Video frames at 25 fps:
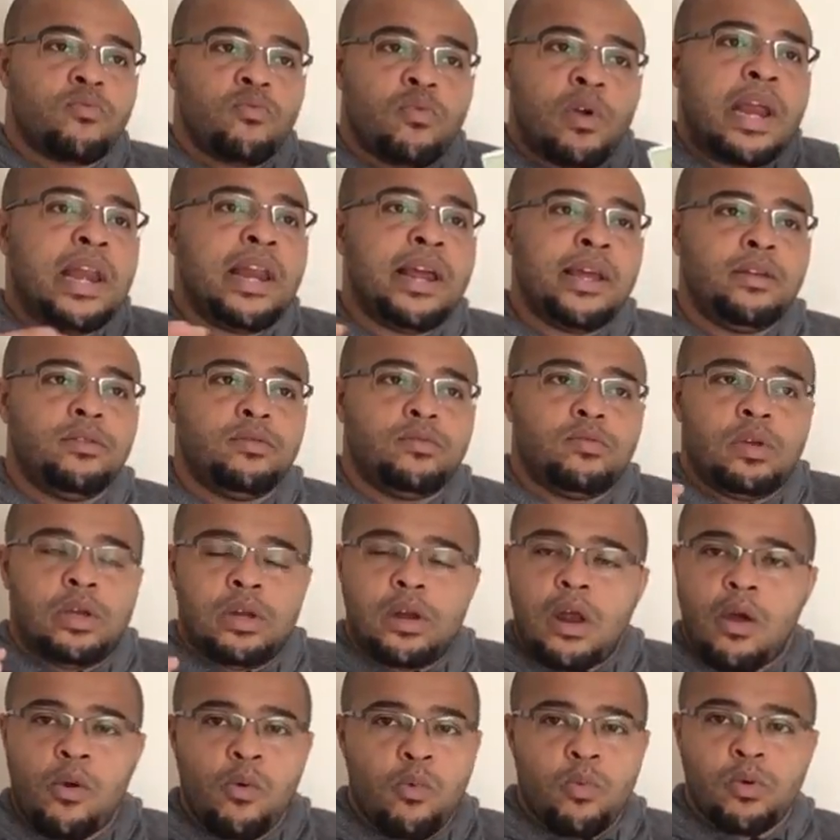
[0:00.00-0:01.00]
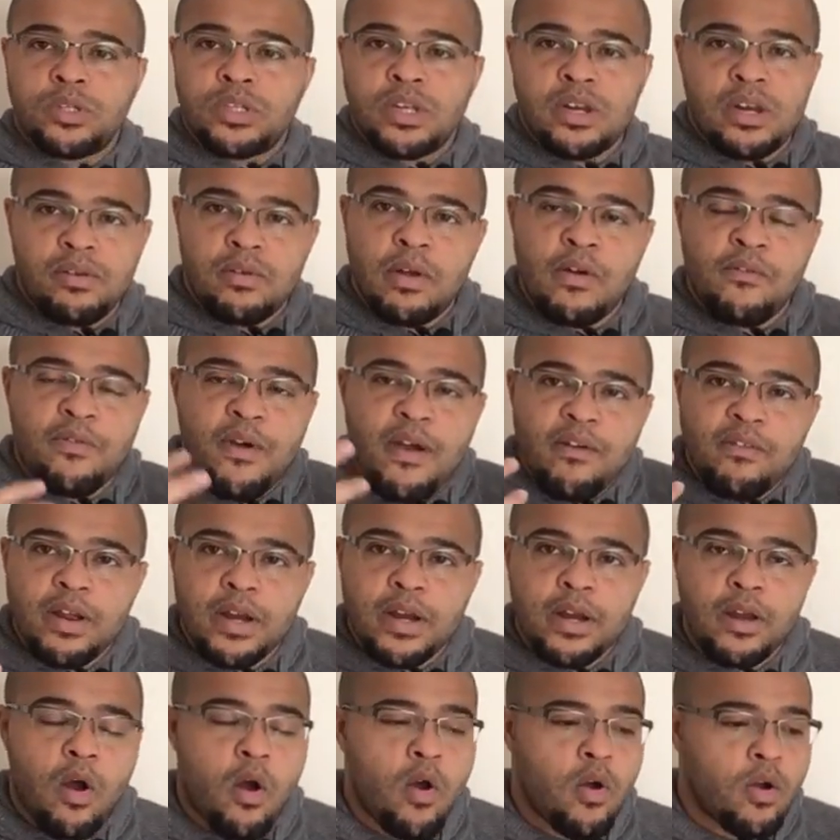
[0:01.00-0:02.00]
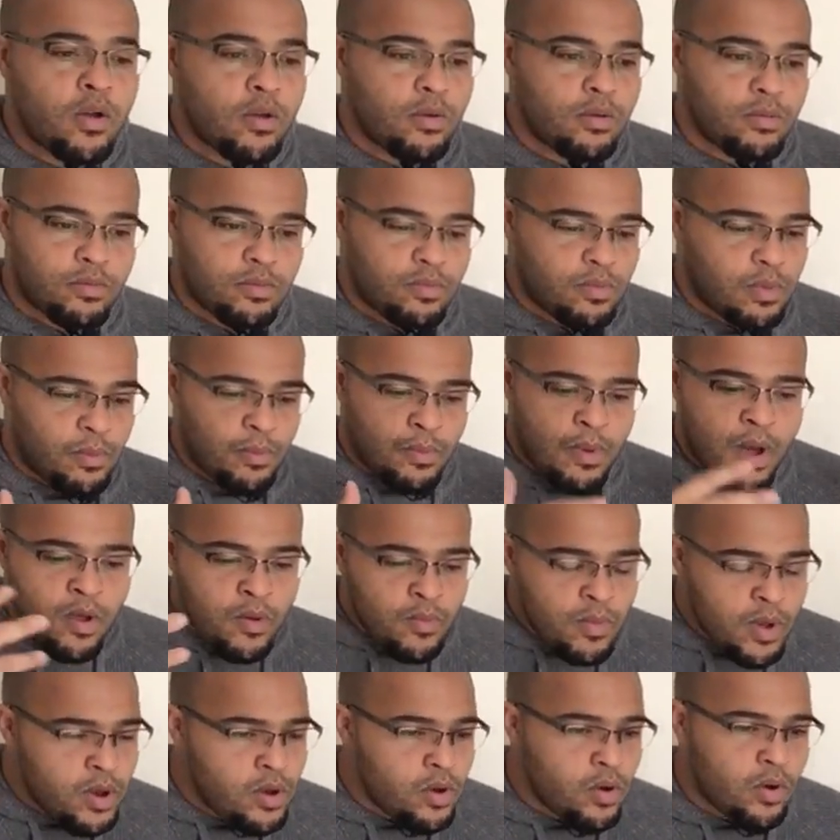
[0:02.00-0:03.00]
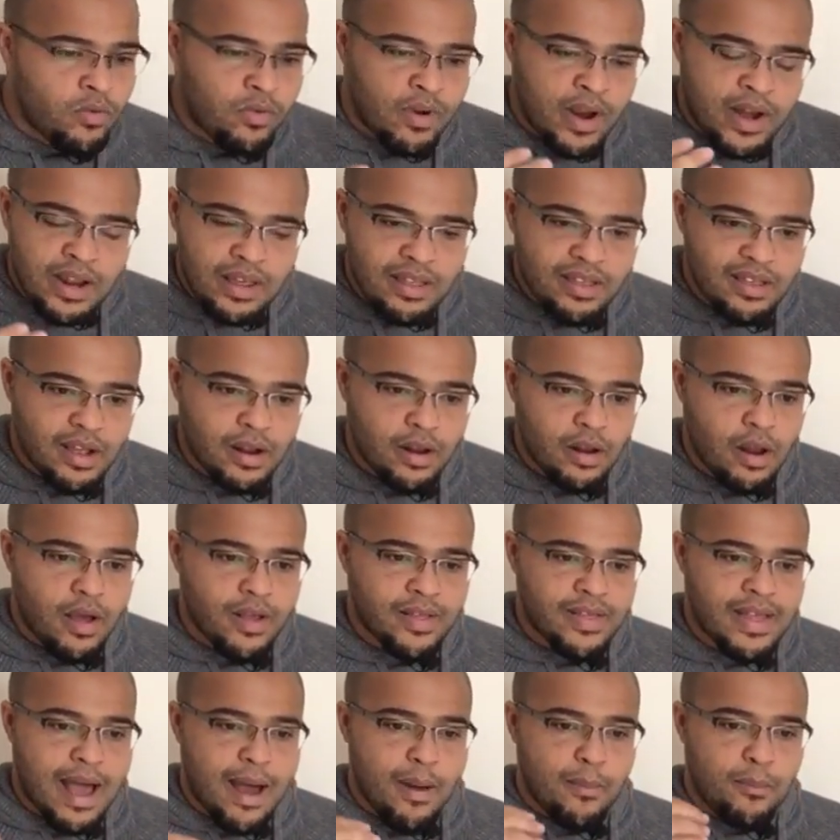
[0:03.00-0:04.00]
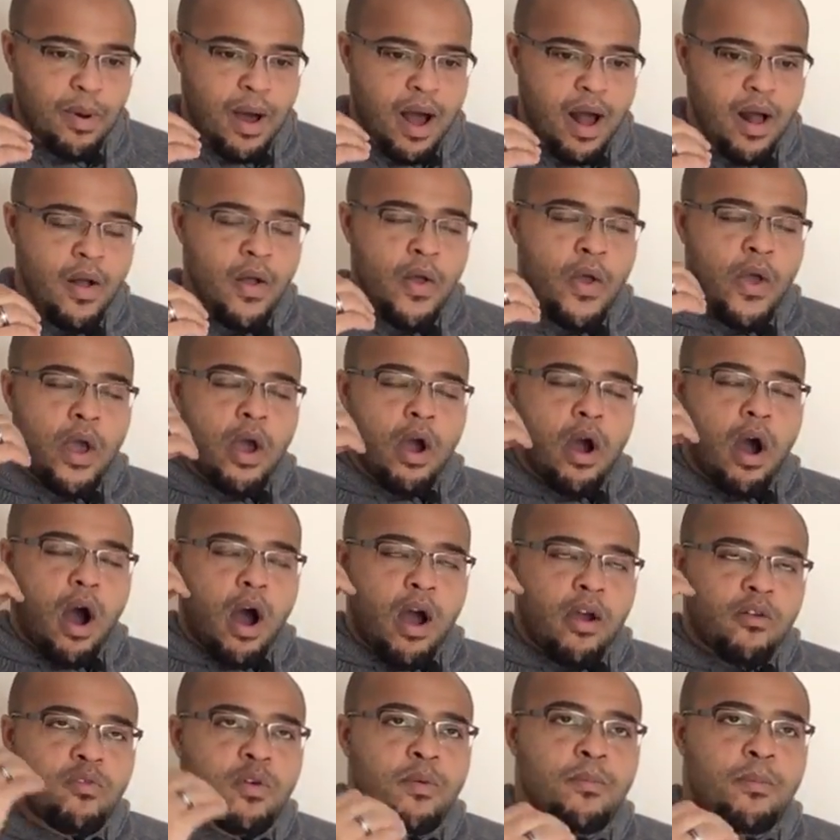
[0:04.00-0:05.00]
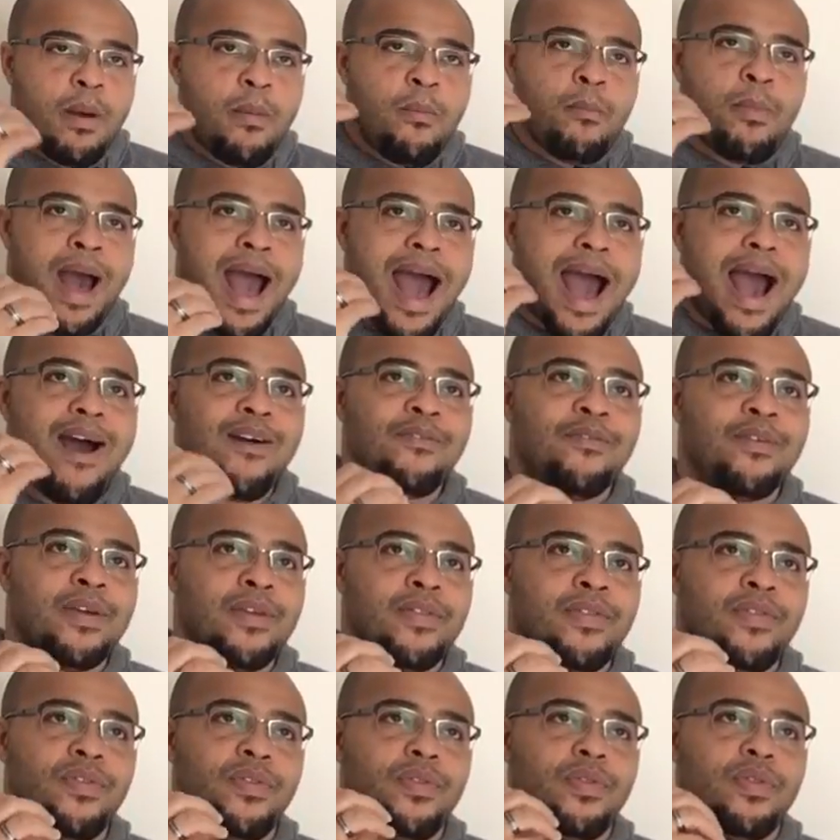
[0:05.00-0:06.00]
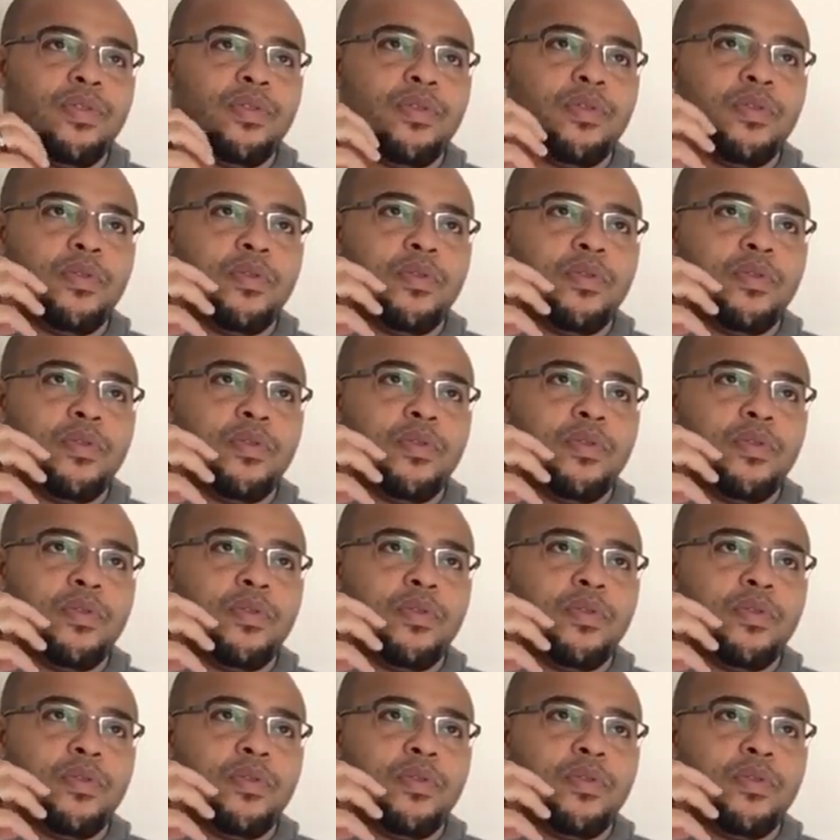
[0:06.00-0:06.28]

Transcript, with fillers: a really, you know, it wasn't a very long moment or anything like that, but I remember having